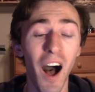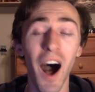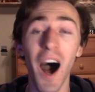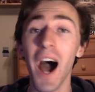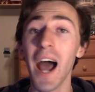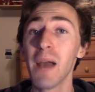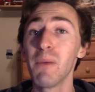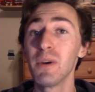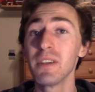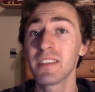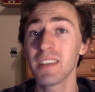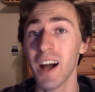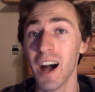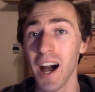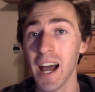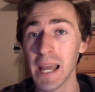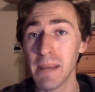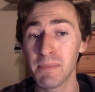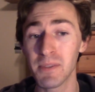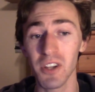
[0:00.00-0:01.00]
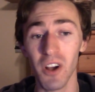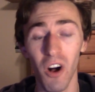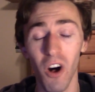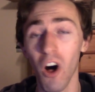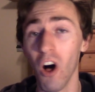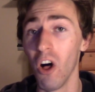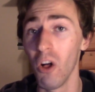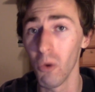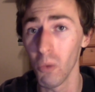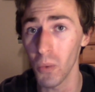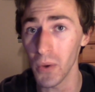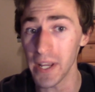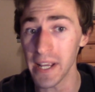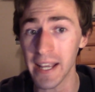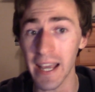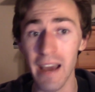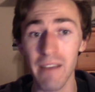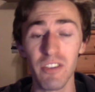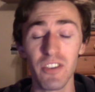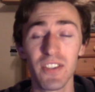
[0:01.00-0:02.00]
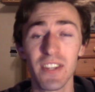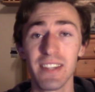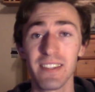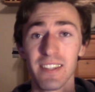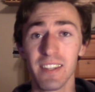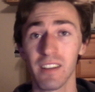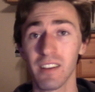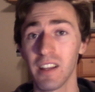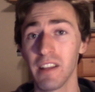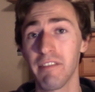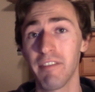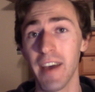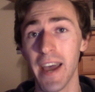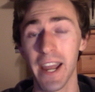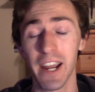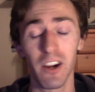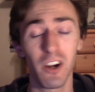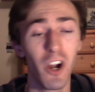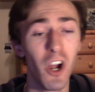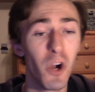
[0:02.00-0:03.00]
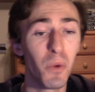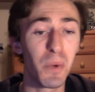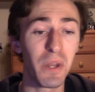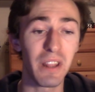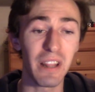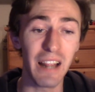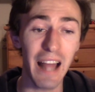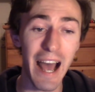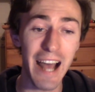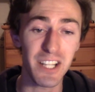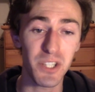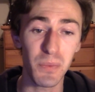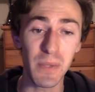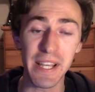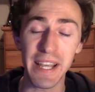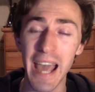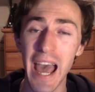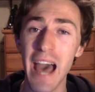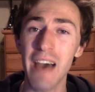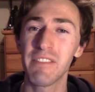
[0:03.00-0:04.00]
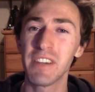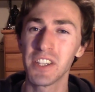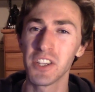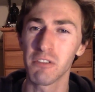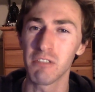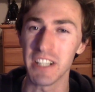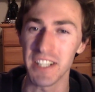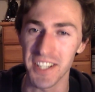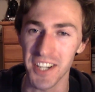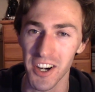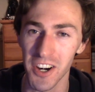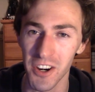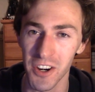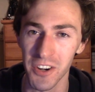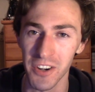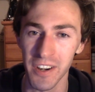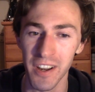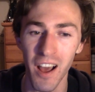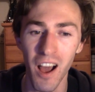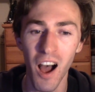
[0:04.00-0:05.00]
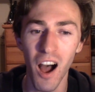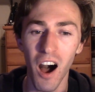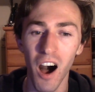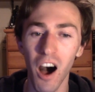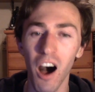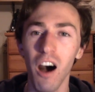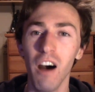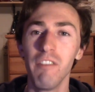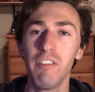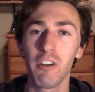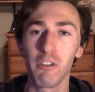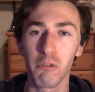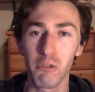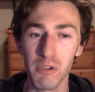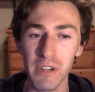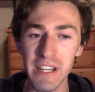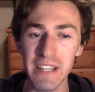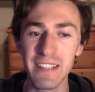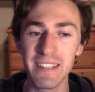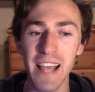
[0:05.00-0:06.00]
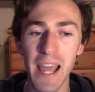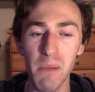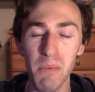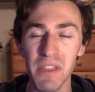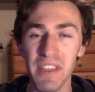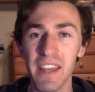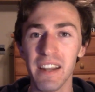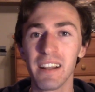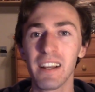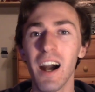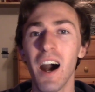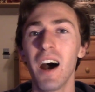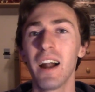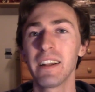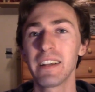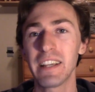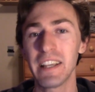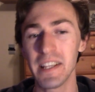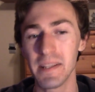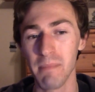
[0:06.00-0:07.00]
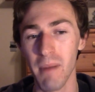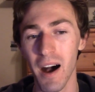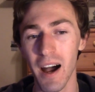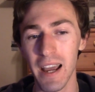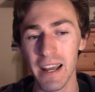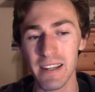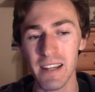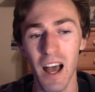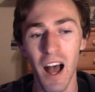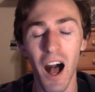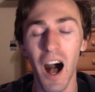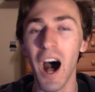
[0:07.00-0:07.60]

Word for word: I was hyped all week ever since the cliffhanger with last week having the return of Rize within Kaneki's mind.